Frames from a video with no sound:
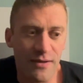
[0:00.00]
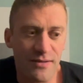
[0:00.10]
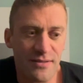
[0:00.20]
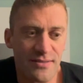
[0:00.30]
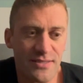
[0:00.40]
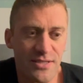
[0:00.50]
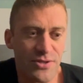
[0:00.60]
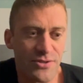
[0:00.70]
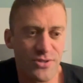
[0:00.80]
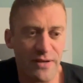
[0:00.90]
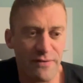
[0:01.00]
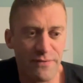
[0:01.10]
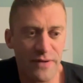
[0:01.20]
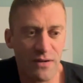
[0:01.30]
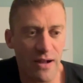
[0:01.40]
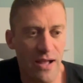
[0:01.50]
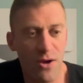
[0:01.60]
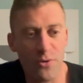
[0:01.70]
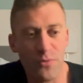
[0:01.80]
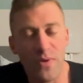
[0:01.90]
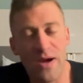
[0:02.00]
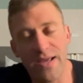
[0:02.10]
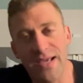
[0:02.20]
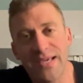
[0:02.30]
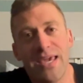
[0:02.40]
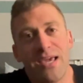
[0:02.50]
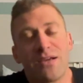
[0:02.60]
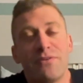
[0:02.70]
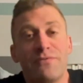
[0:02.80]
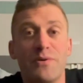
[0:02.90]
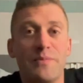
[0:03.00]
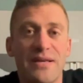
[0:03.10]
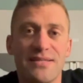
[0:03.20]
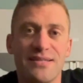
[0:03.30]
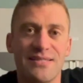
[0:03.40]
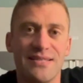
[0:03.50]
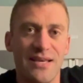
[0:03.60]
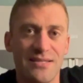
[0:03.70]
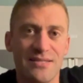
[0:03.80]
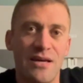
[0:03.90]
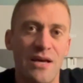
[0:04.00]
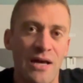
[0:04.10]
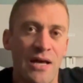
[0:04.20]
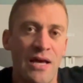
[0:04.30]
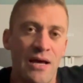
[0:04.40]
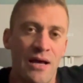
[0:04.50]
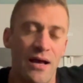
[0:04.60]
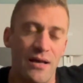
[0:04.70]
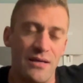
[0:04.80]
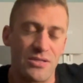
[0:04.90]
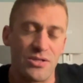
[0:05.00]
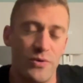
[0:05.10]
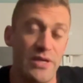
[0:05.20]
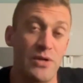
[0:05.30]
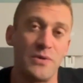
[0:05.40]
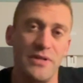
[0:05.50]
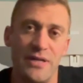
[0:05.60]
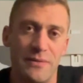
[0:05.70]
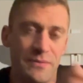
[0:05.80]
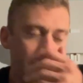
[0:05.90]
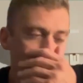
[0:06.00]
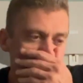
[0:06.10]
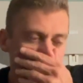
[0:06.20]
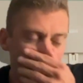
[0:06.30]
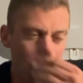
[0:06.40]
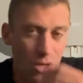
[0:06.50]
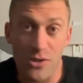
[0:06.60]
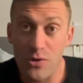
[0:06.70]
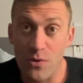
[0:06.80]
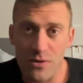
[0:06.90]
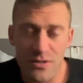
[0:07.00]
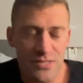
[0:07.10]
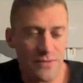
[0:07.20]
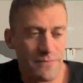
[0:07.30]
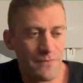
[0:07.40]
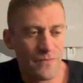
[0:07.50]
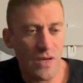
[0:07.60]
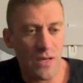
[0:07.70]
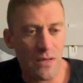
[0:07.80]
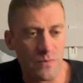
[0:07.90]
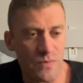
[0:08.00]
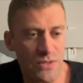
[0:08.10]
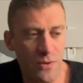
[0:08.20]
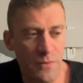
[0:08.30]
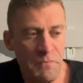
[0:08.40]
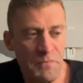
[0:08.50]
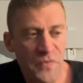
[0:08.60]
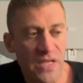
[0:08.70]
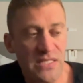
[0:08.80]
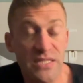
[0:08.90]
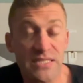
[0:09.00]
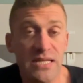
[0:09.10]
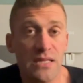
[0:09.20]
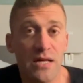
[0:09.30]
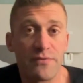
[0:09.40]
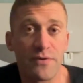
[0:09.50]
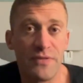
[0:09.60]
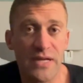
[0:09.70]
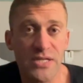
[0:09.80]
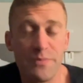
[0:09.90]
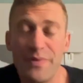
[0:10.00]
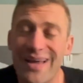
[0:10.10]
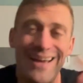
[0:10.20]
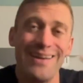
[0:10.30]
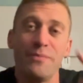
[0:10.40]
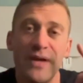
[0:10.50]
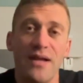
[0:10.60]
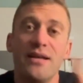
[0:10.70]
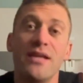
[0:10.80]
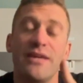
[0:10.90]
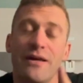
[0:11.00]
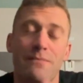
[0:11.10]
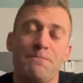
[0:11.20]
Still trying to figure out why I can't convert my success so equally to long course. So it's going to take a lot of reflection, but I am not done yet.